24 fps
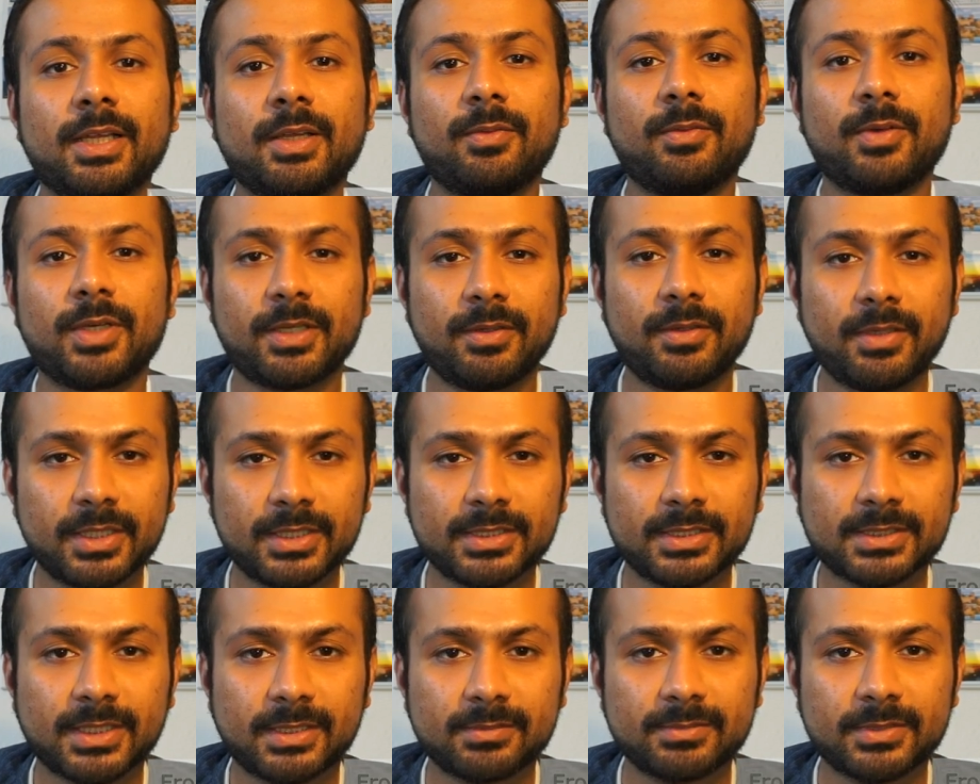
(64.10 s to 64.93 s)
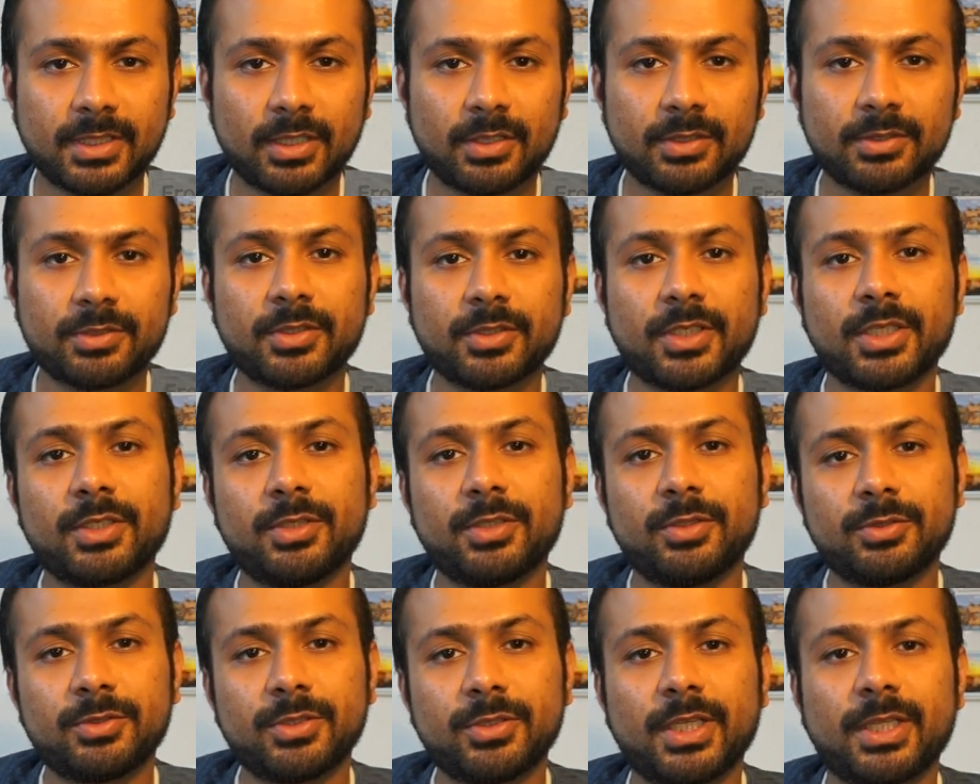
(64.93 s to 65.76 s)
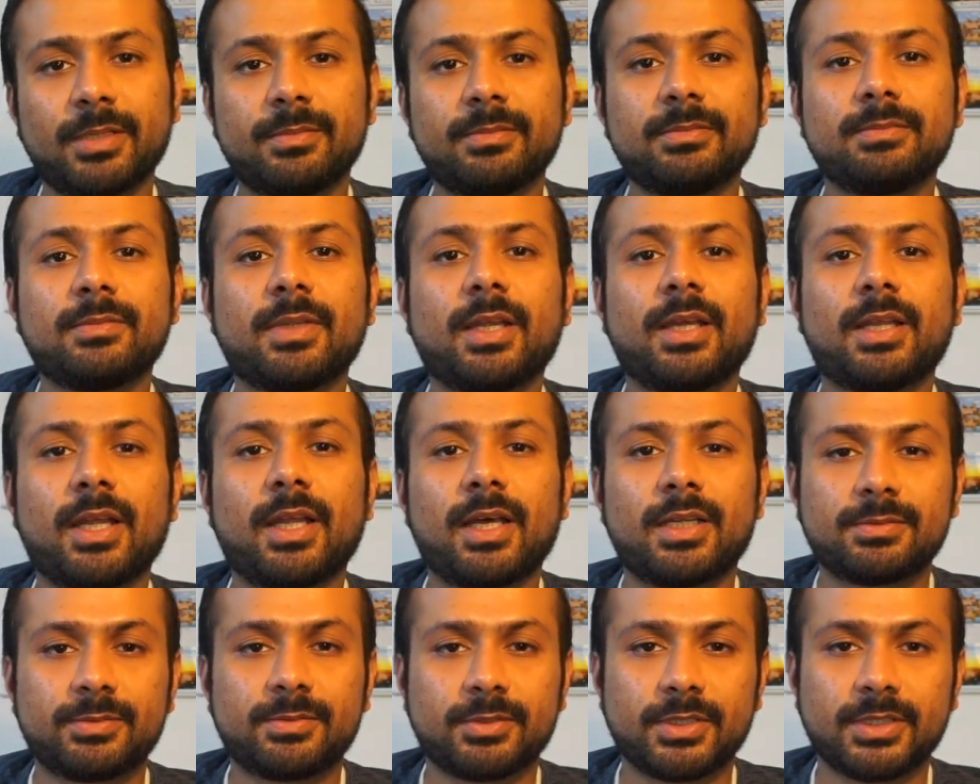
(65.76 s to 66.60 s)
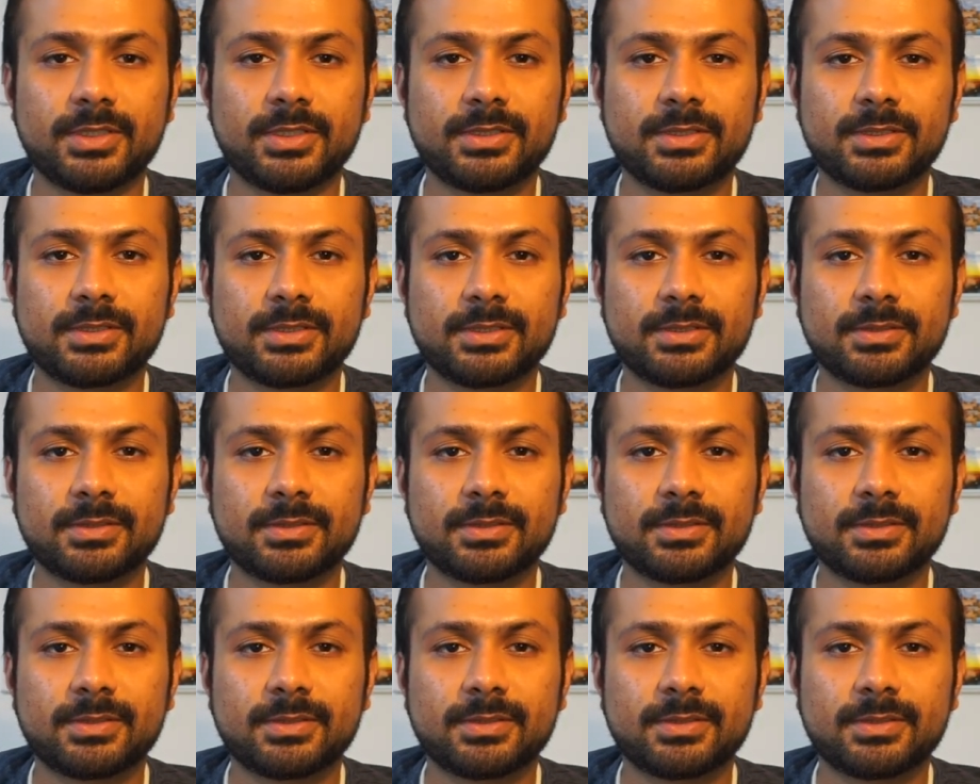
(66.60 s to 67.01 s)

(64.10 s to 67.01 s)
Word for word: Whatever just comes out, you can go to them and ask for this.